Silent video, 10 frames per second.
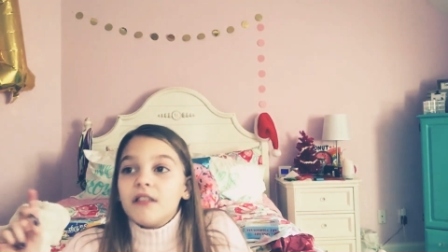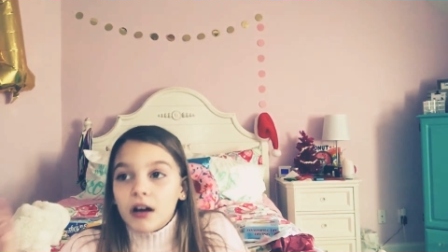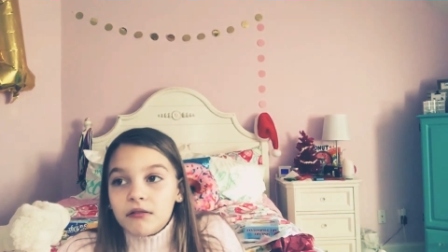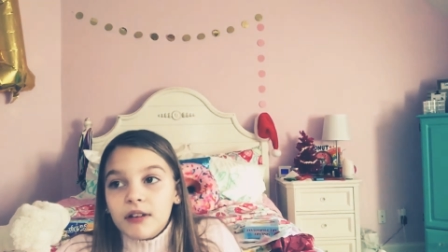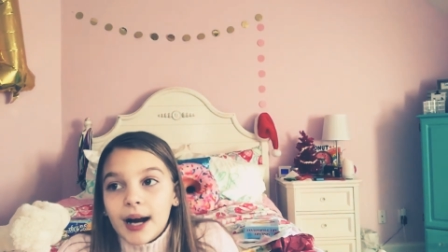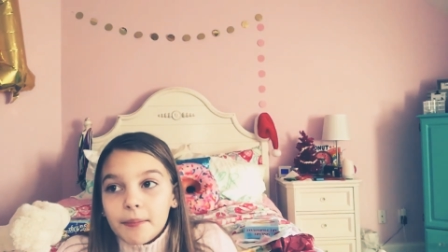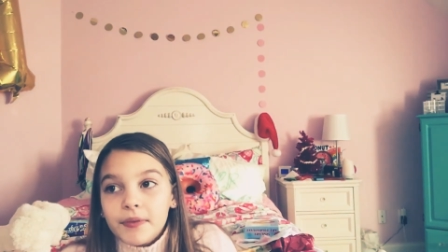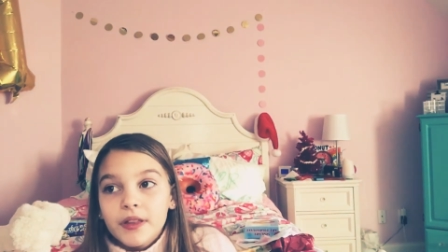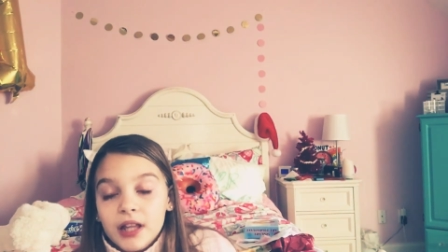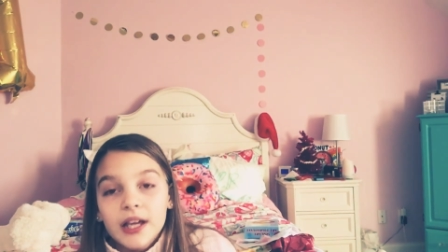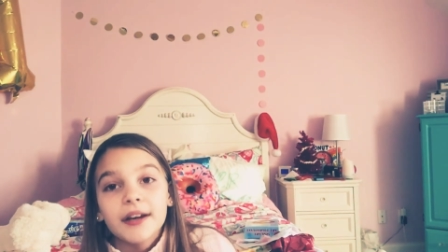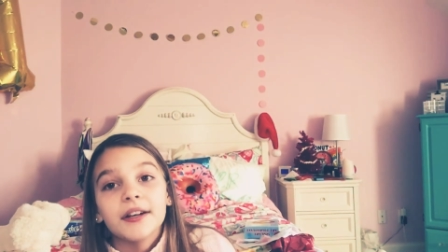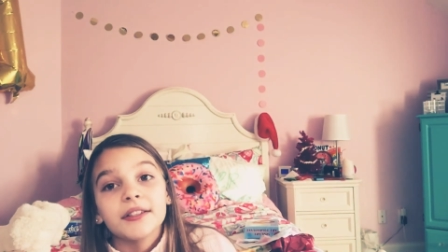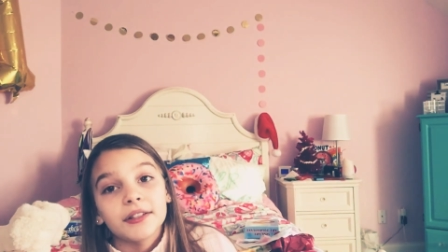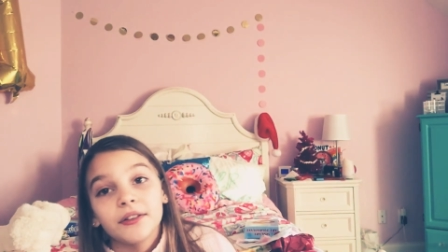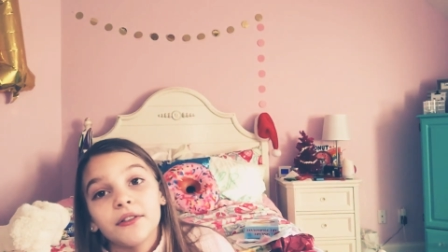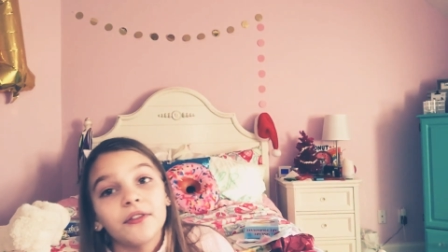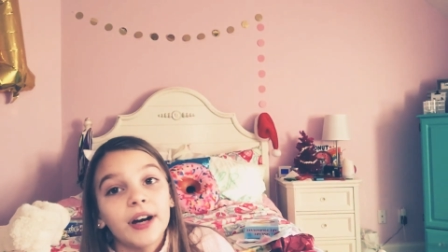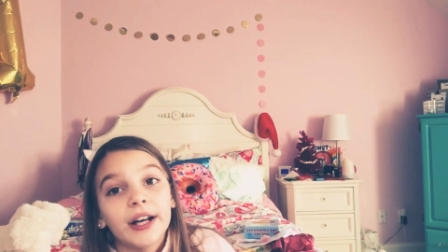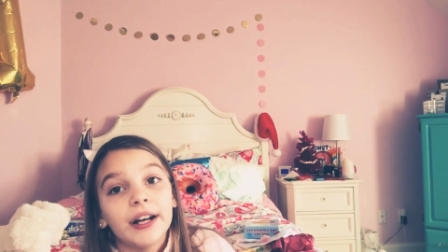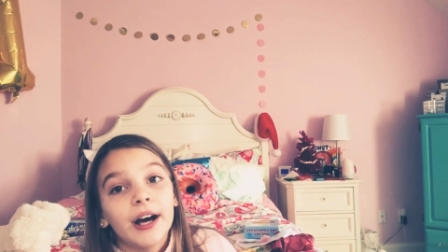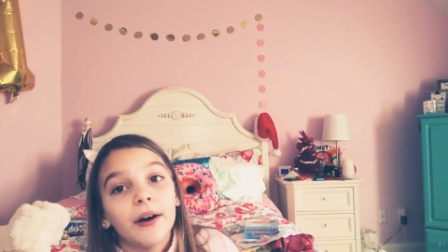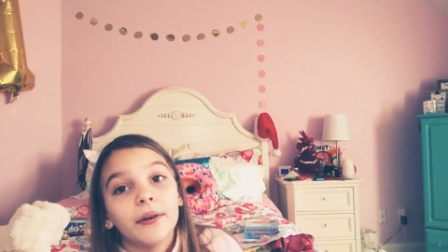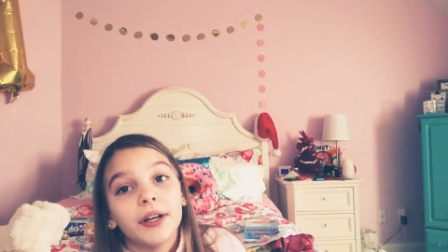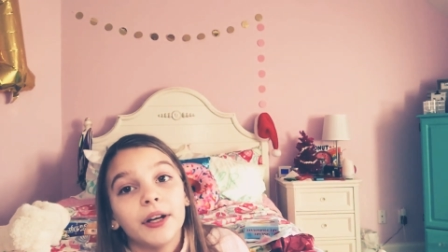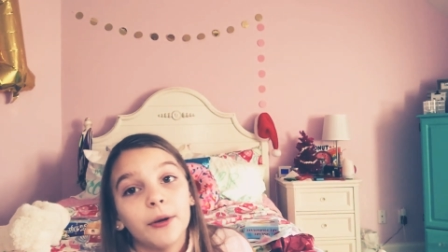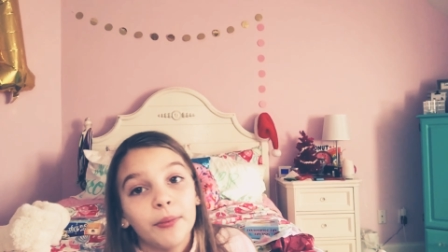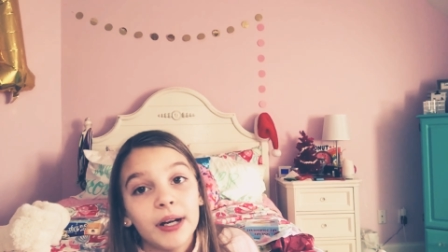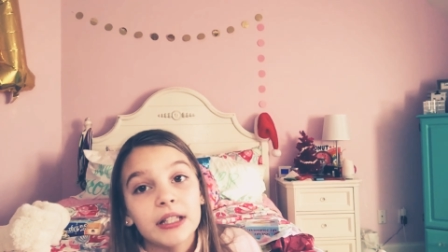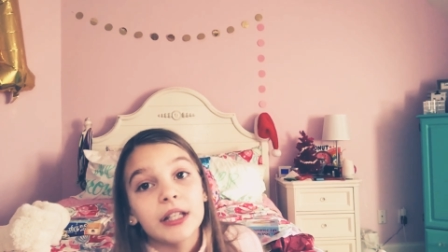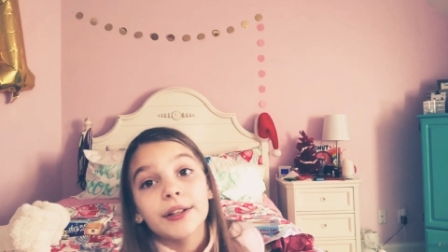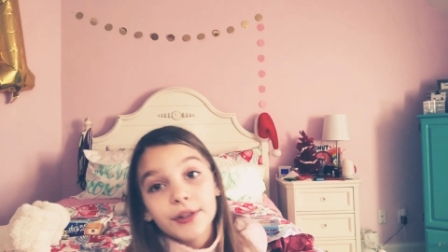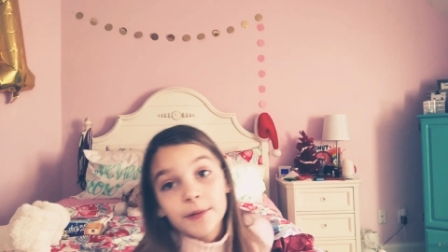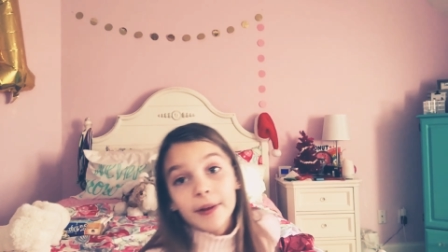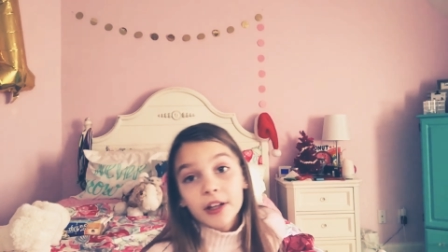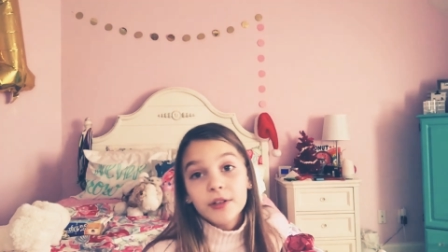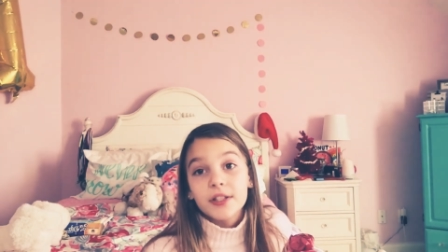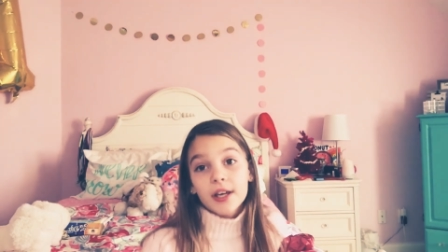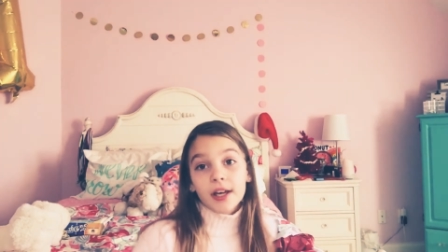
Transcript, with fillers: unwrap the layers and you'll find out your present clues by clues.